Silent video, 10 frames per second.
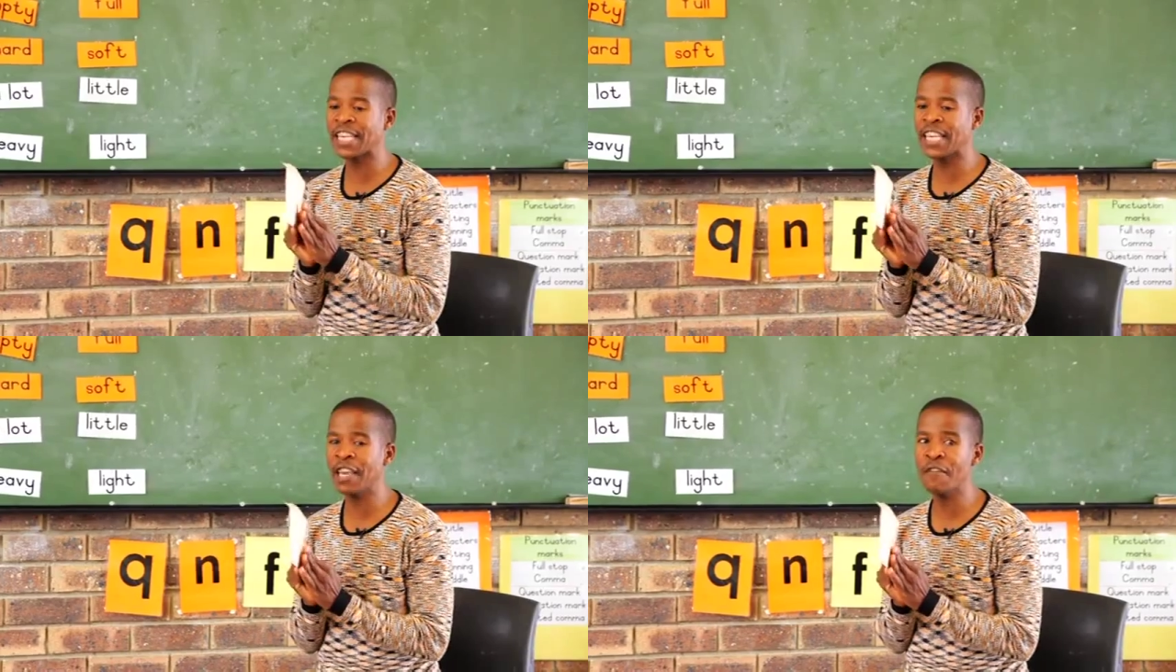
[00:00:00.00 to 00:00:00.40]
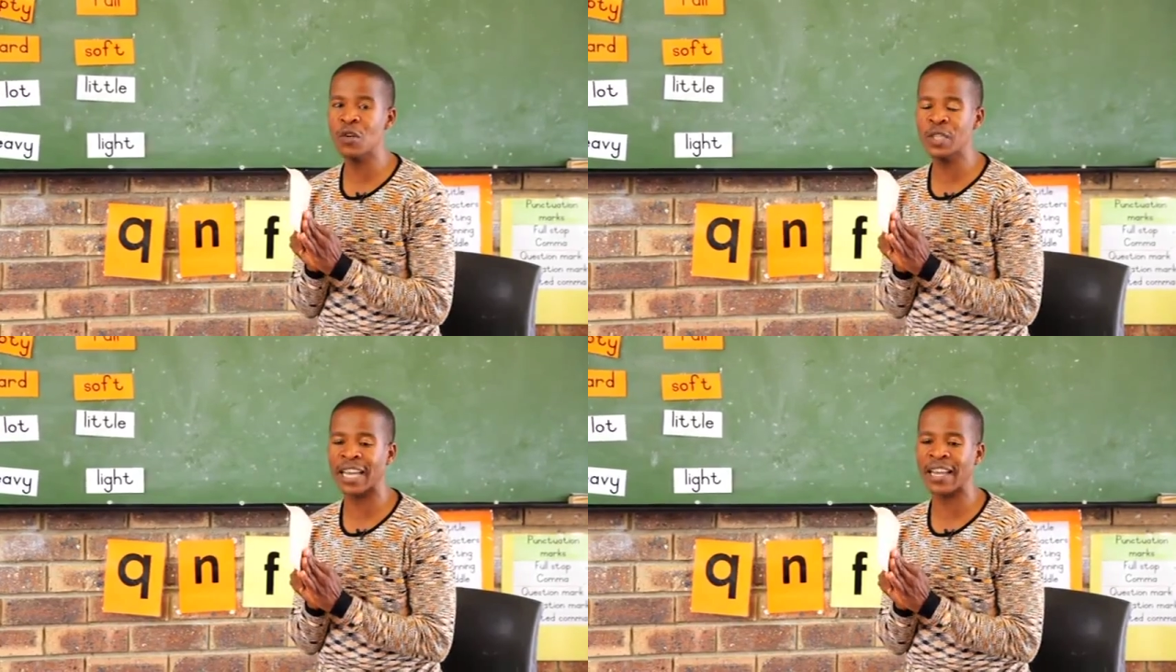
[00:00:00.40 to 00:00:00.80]
give
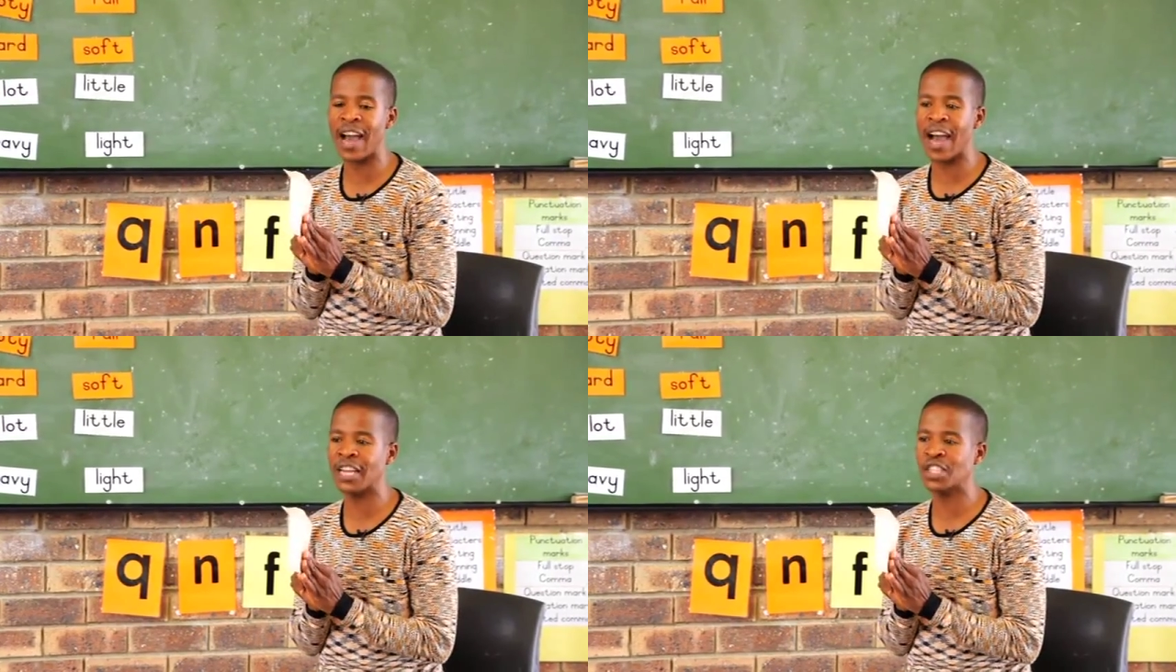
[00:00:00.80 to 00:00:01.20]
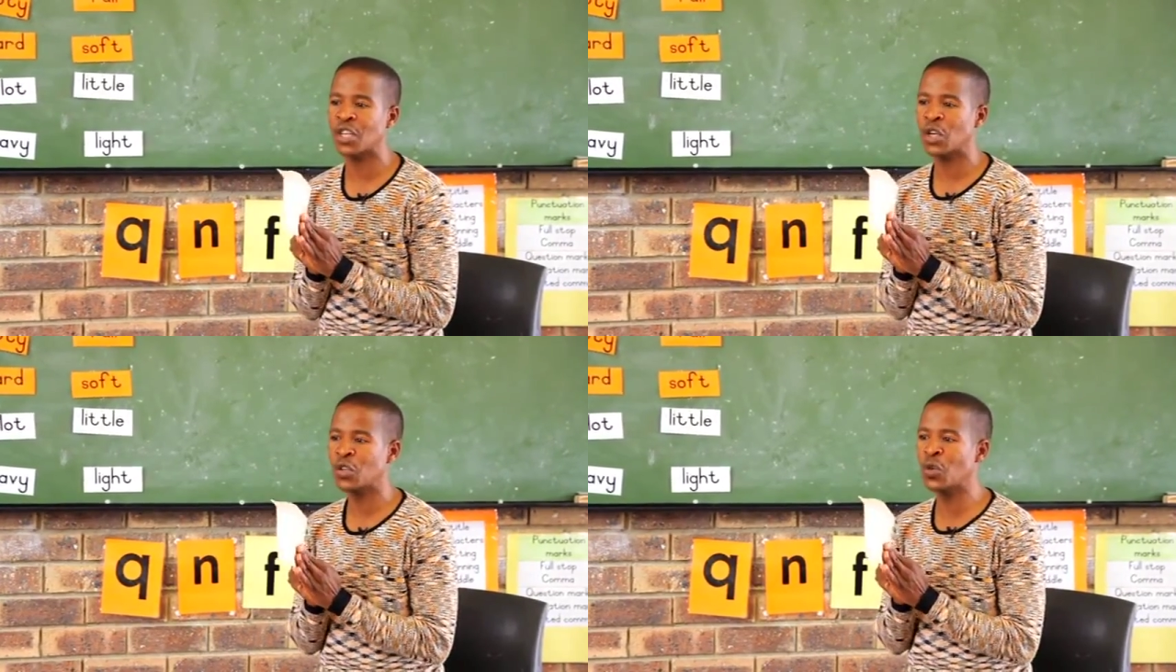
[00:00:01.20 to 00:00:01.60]
you the card,
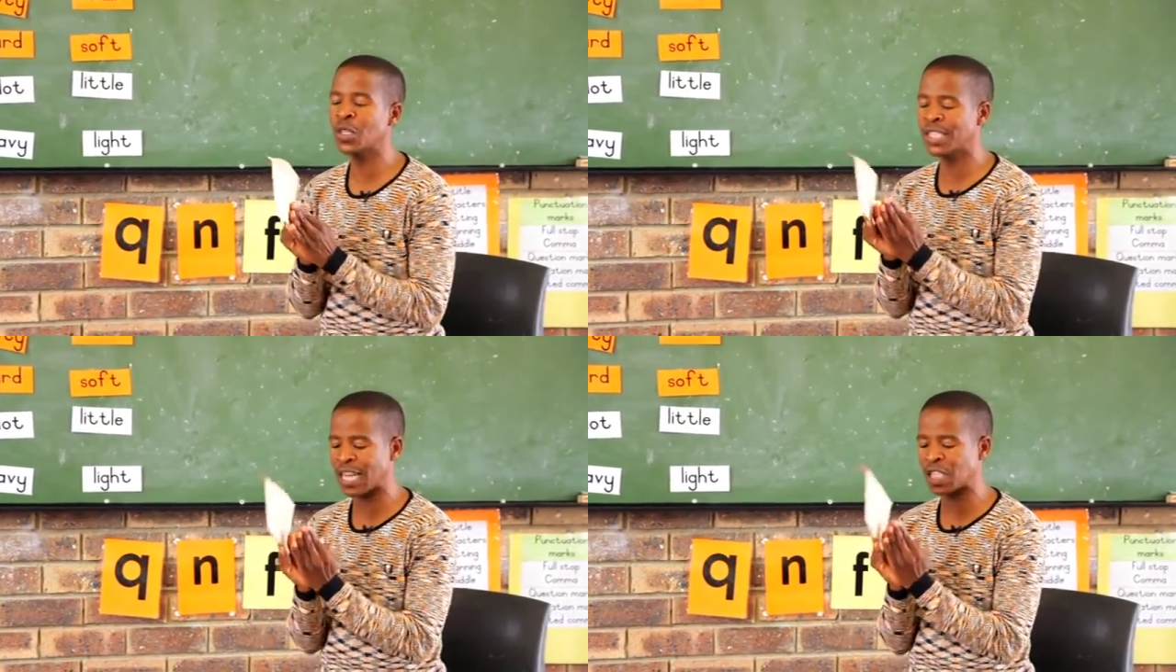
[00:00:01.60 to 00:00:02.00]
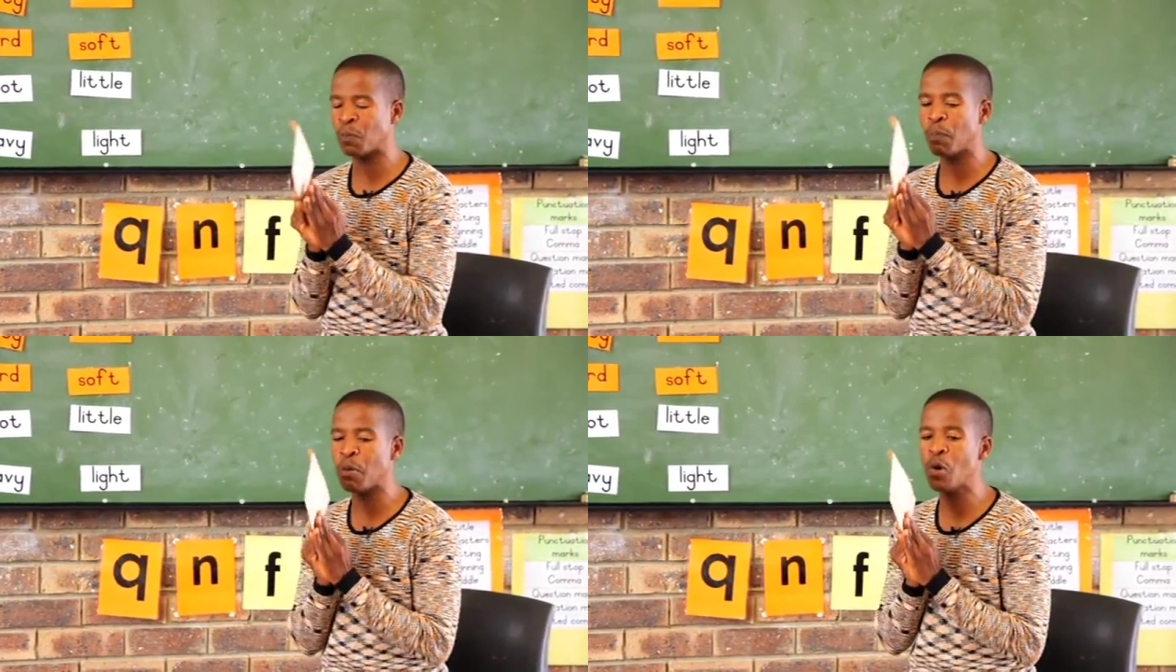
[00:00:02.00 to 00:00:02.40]
you just
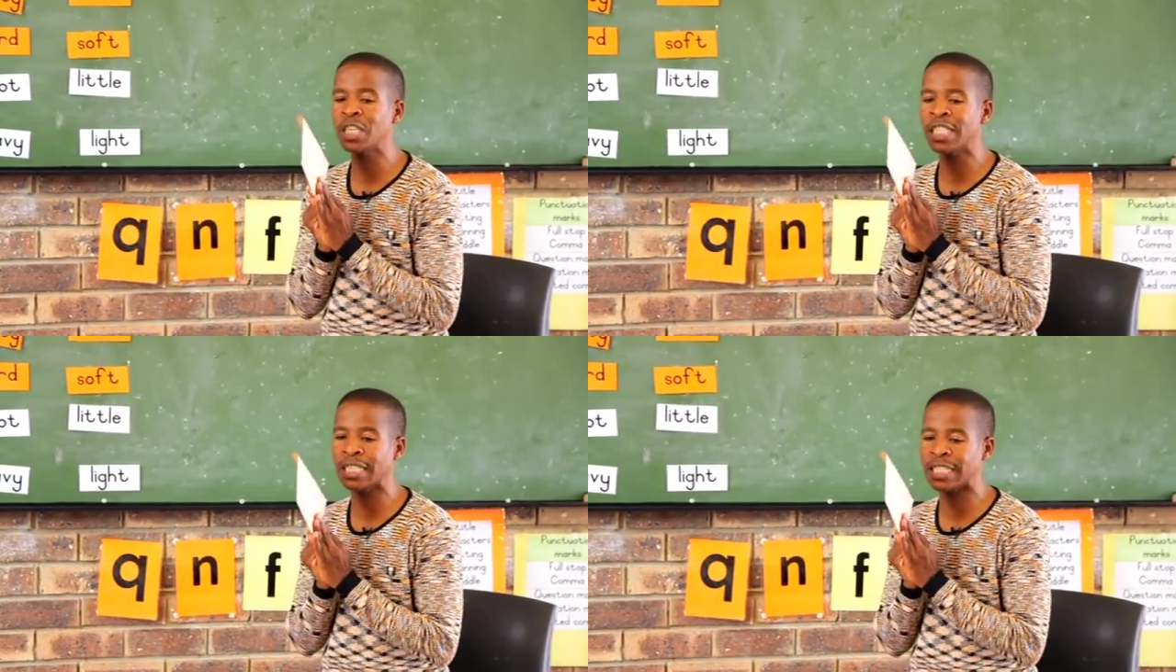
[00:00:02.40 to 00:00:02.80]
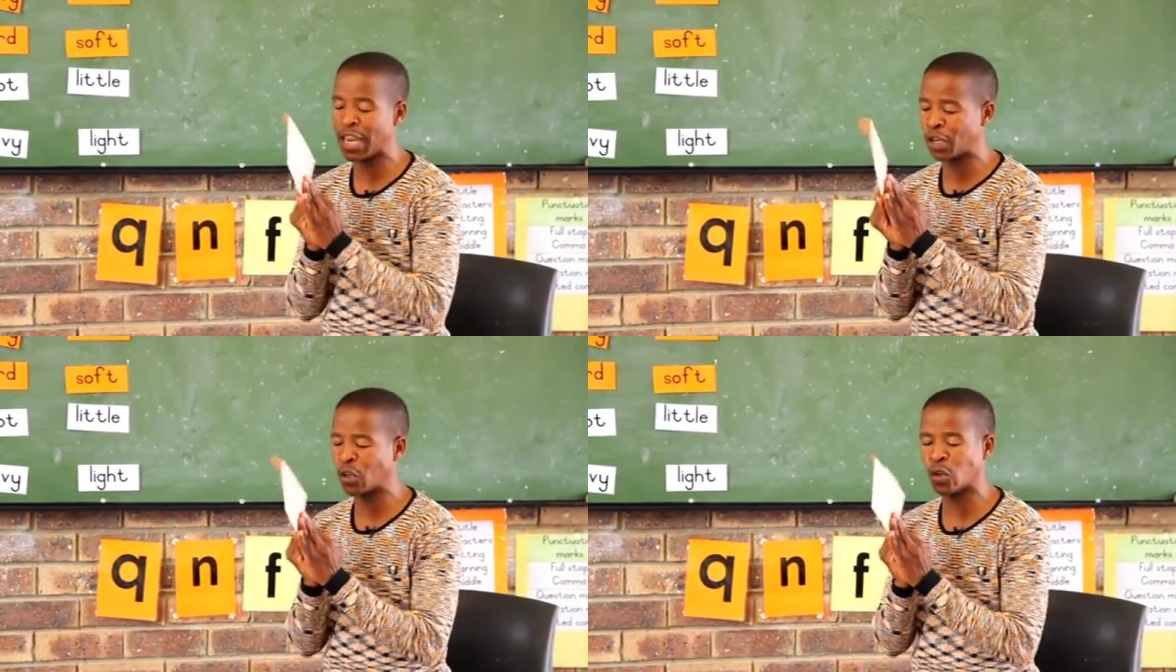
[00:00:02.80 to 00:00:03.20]
put it
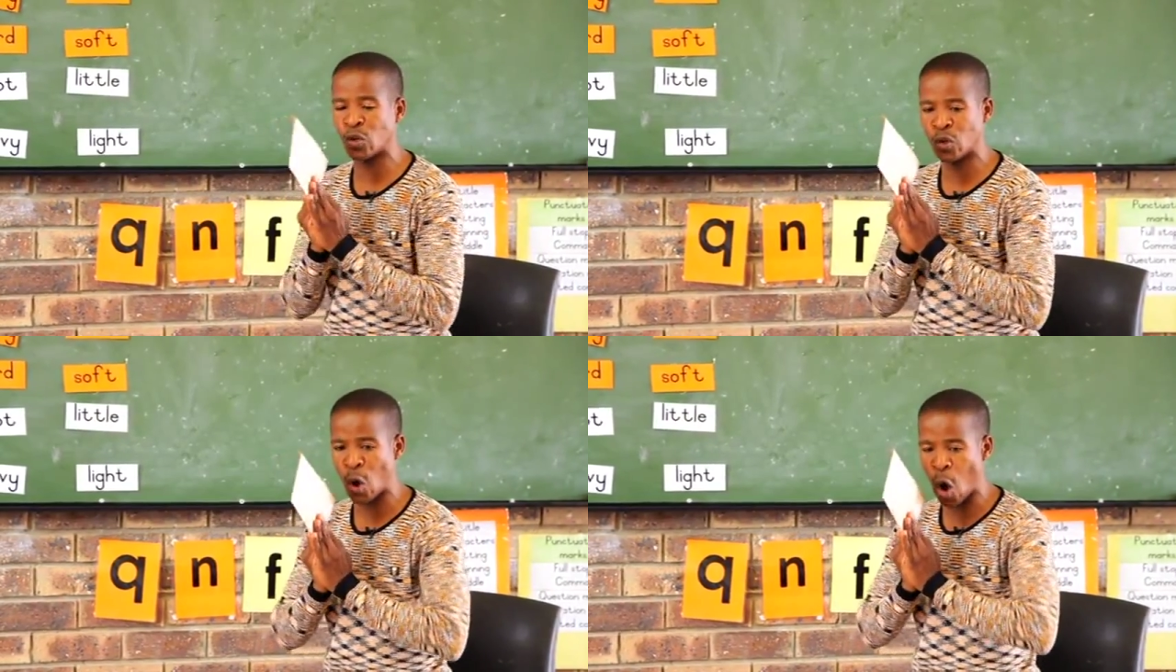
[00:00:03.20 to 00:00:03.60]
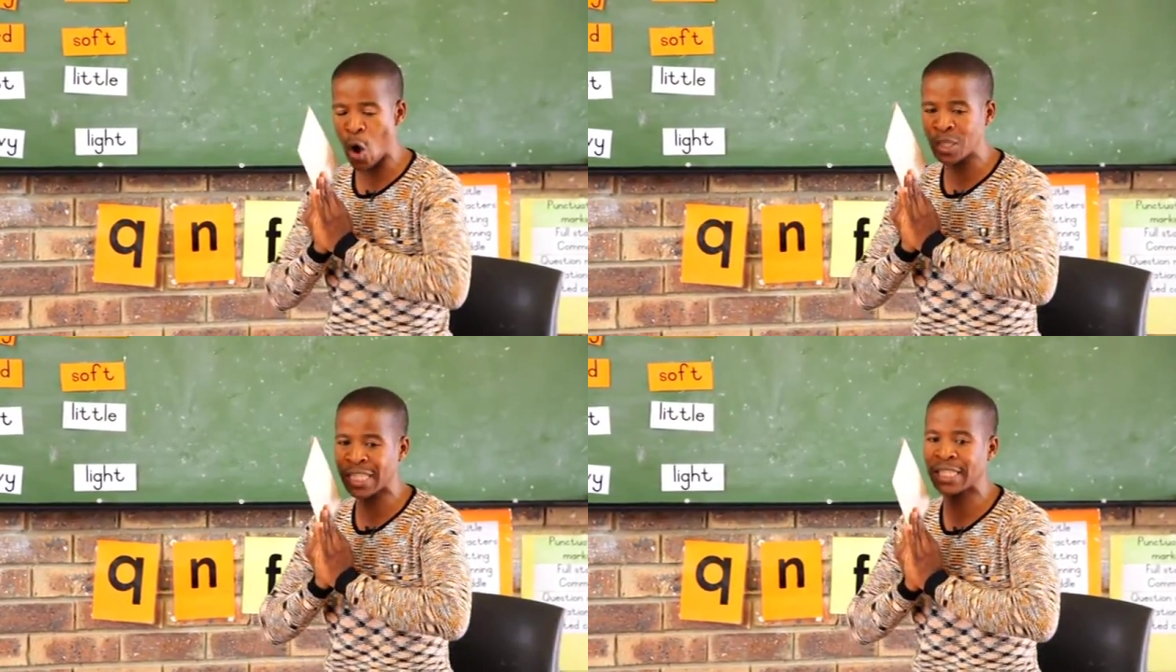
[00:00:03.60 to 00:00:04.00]
and
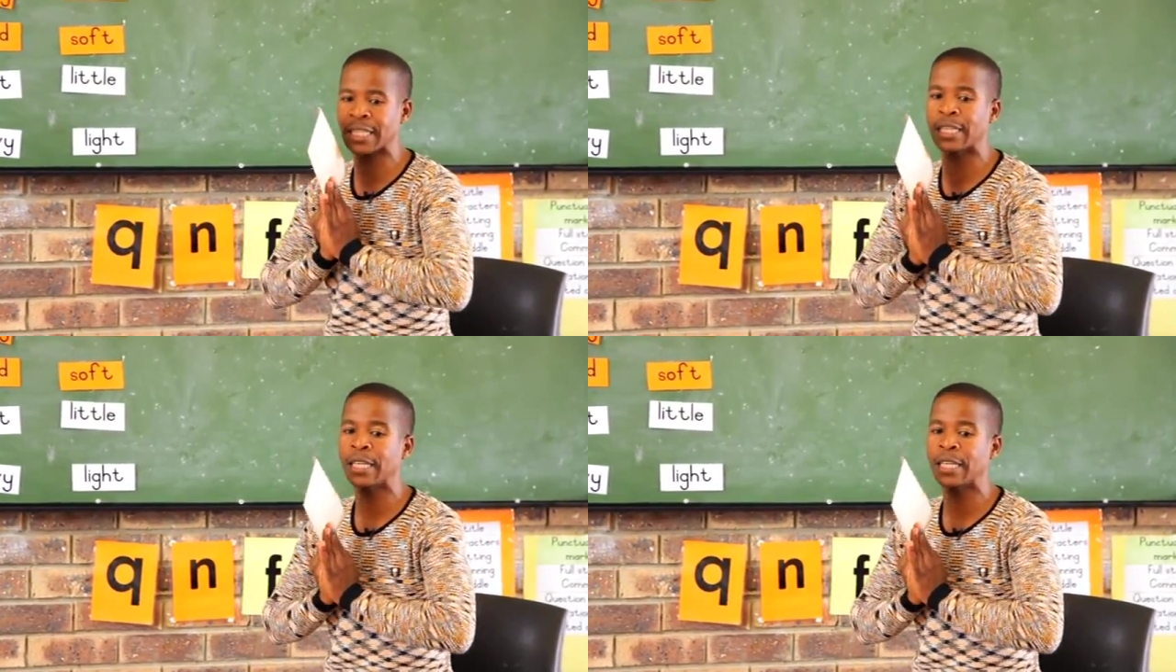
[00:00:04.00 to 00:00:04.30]
close it